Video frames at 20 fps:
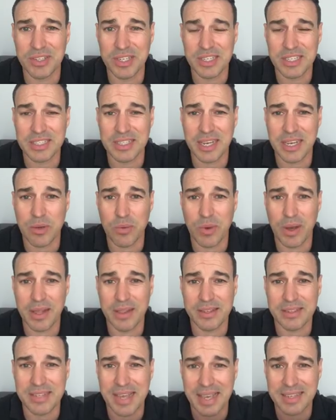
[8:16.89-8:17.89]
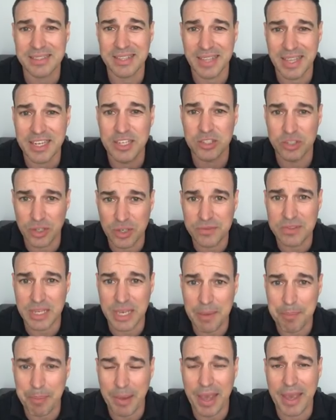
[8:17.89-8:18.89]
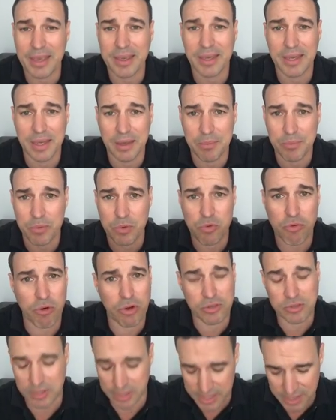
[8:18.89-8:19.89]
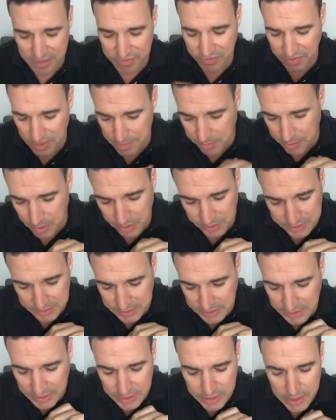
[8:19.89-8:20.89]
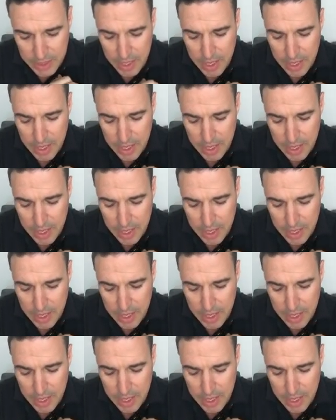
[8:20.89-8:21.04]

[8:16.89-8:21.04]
and you're going to take away the tax that they deserve to get back. Grossly unfair policy.